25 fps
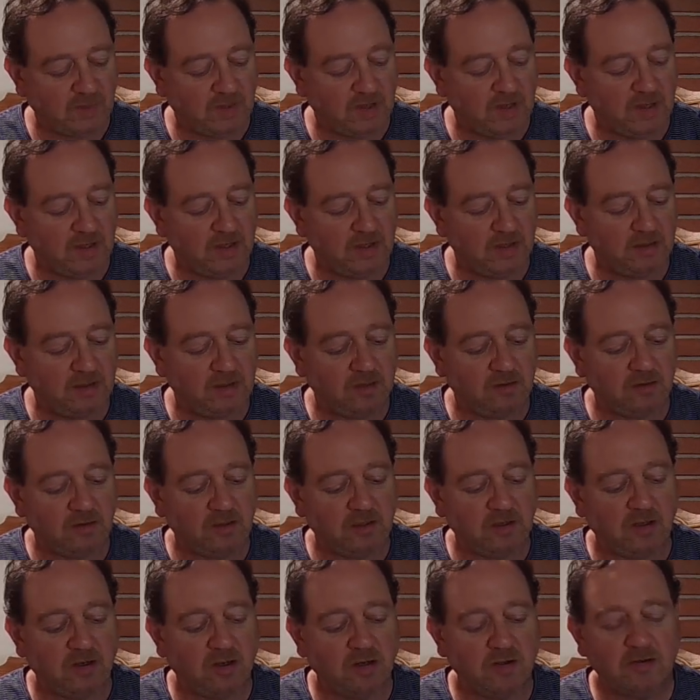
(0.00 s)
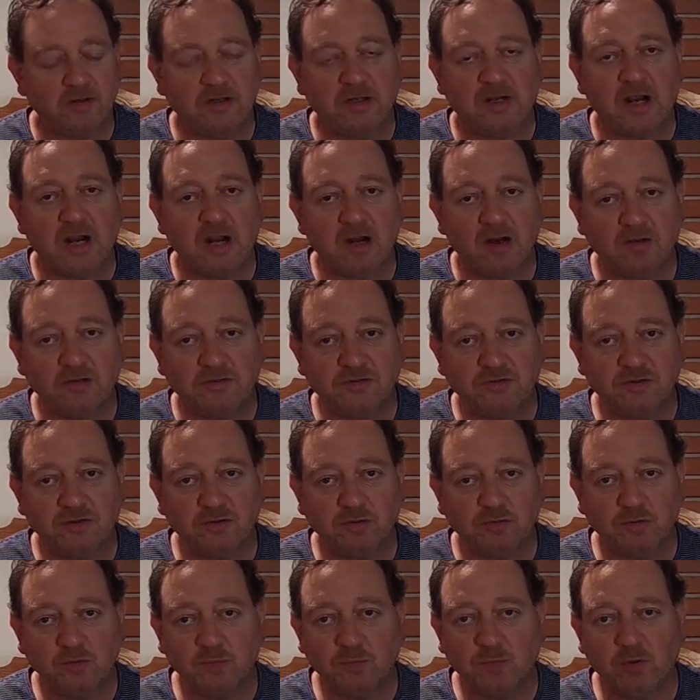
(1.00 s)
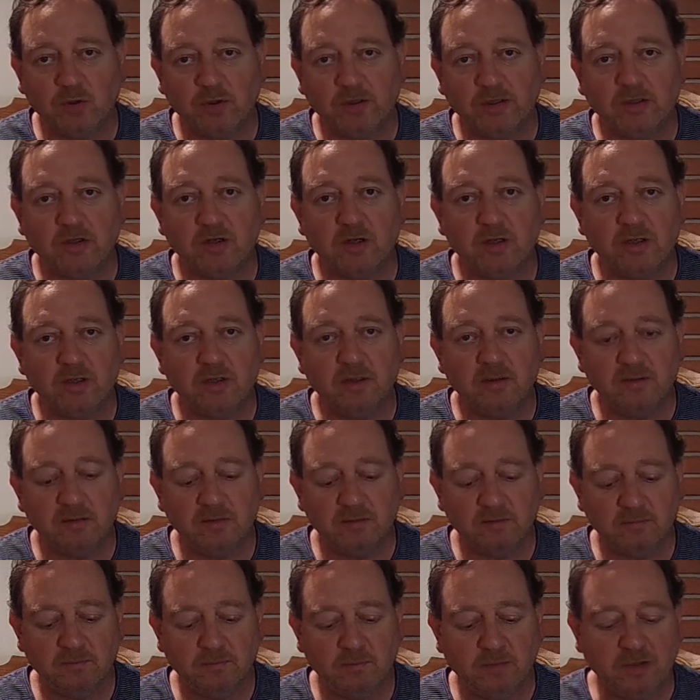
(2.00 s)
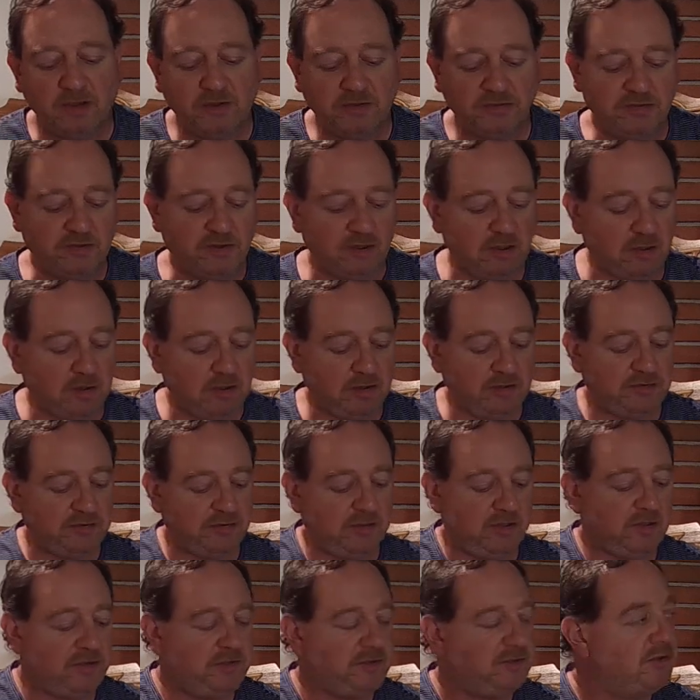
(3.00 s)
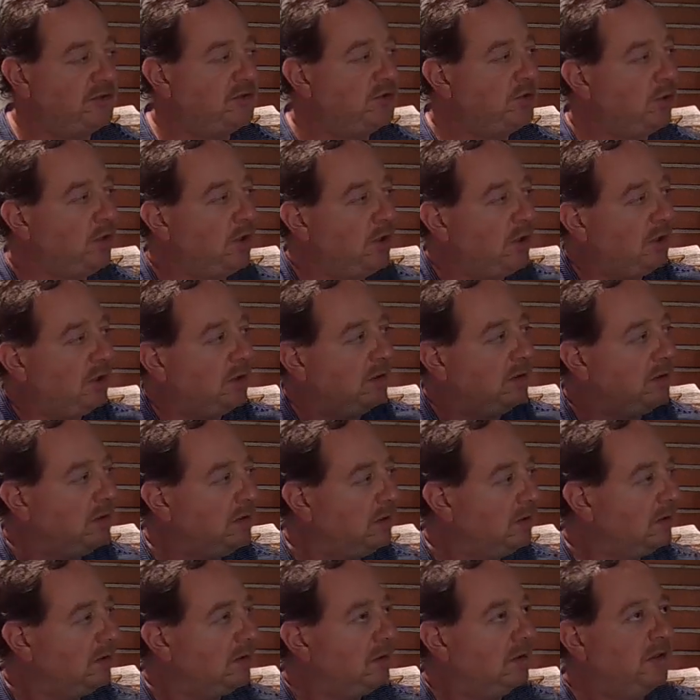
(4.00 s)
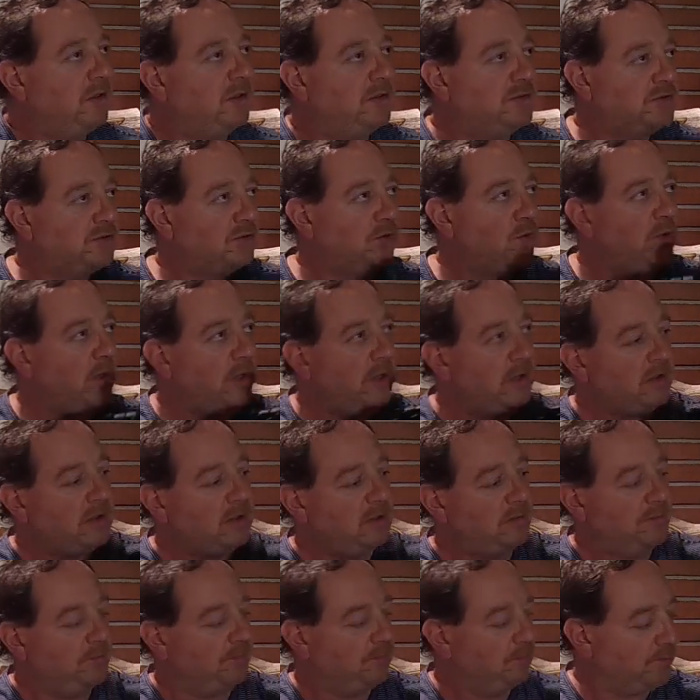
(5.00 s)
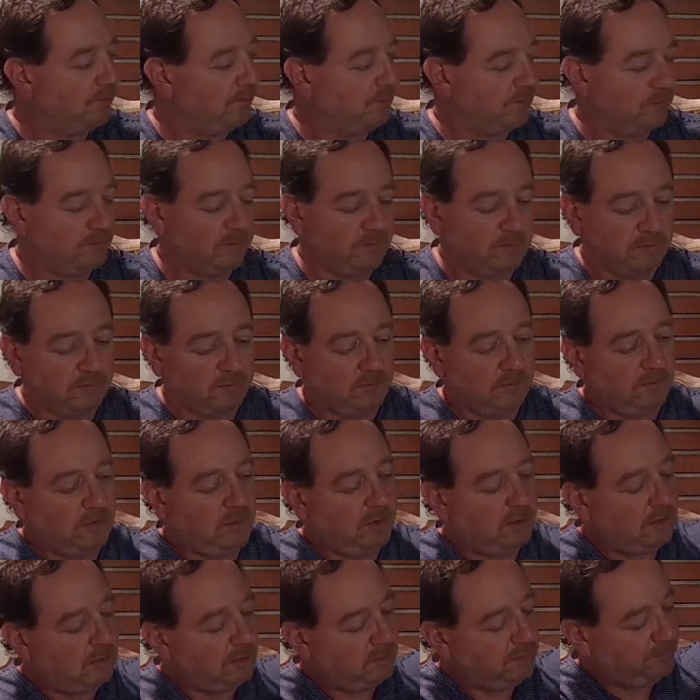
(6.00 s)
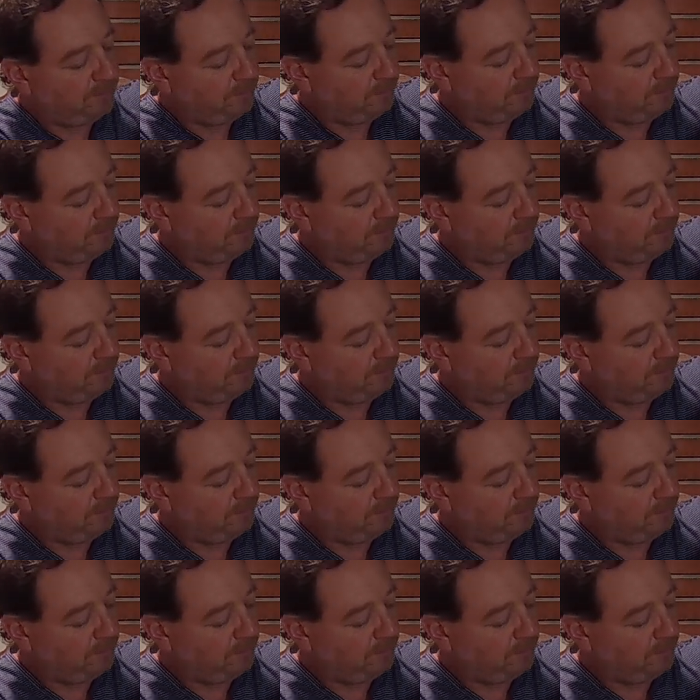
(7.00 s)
And you know, at 100 yards, you'll do pretty good. But it's still it's short. It's quick. You know.